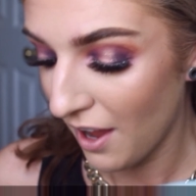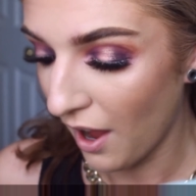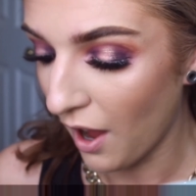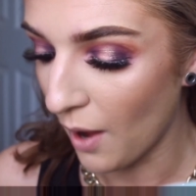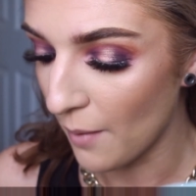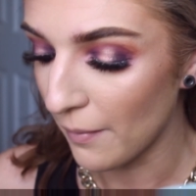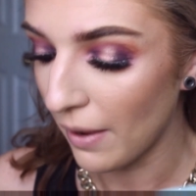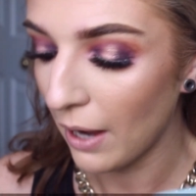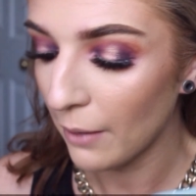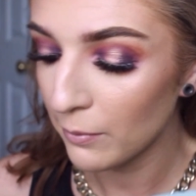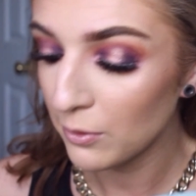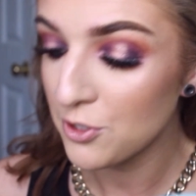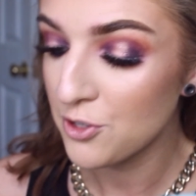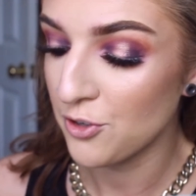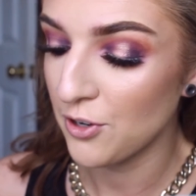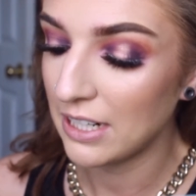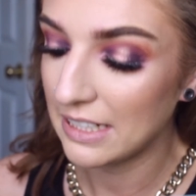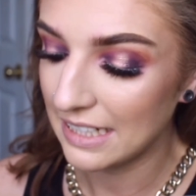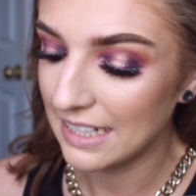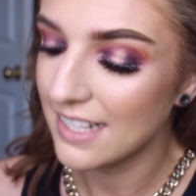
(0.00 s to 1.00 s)
I will
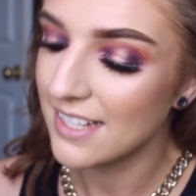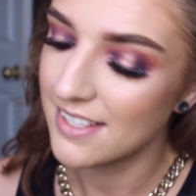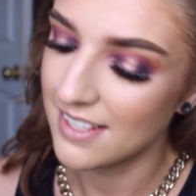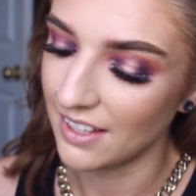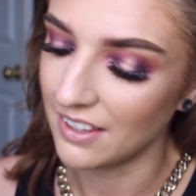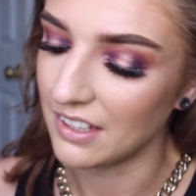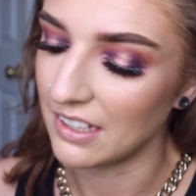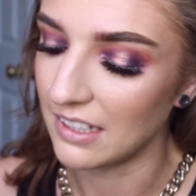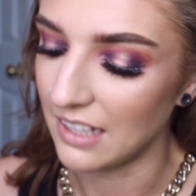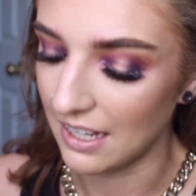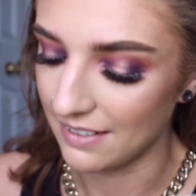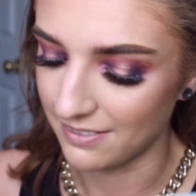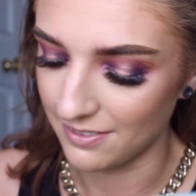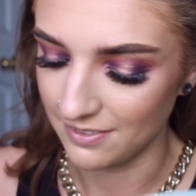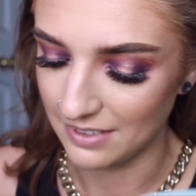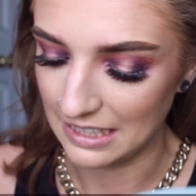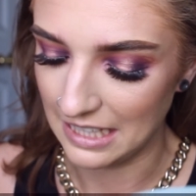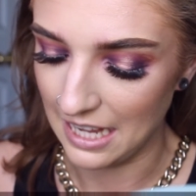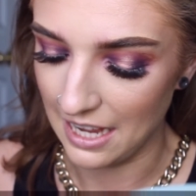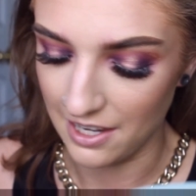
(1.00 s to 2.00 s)
try and extend the life
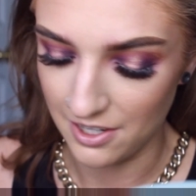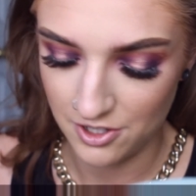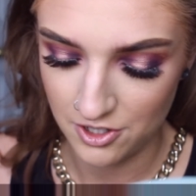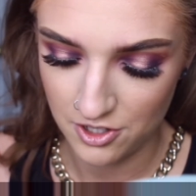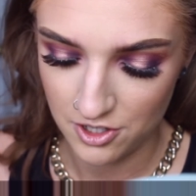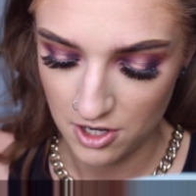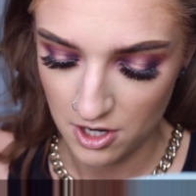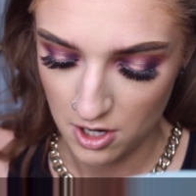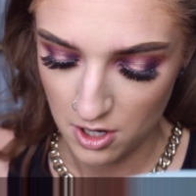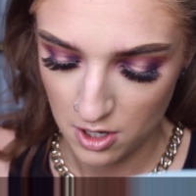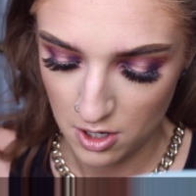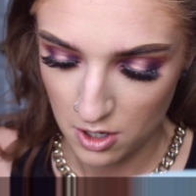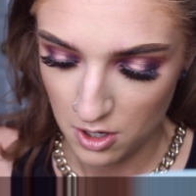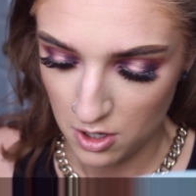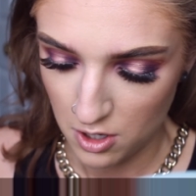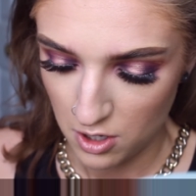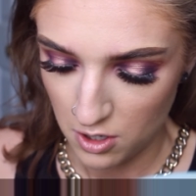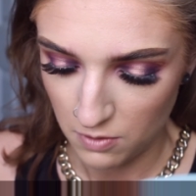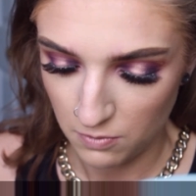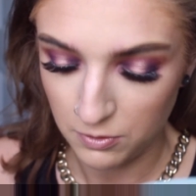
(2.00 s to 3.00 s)
of a lash
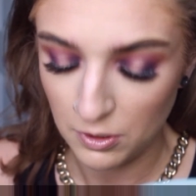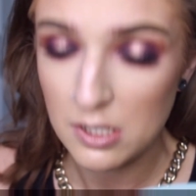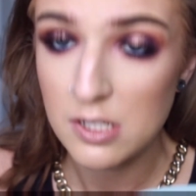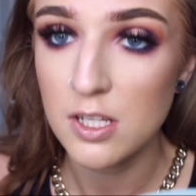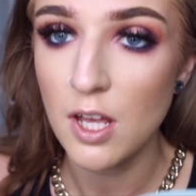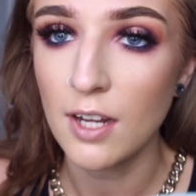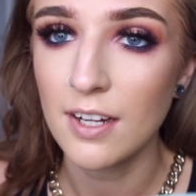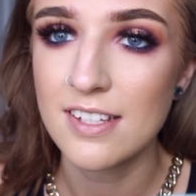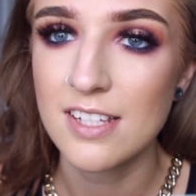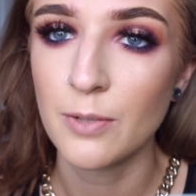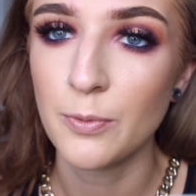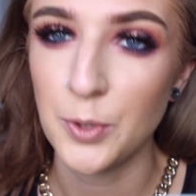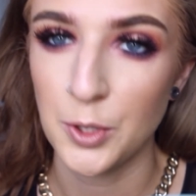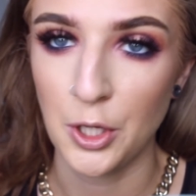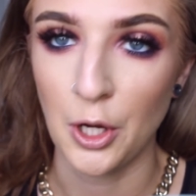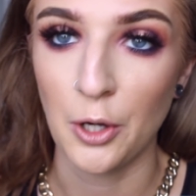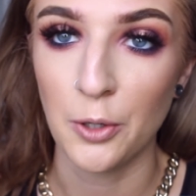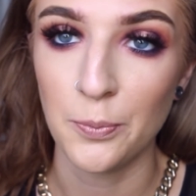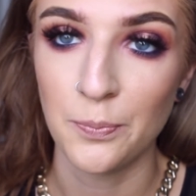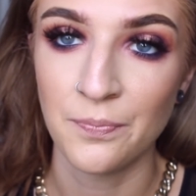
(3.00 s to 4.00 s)
for as long as it will
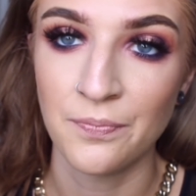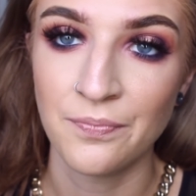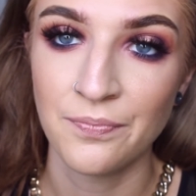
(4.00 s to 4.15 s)
go,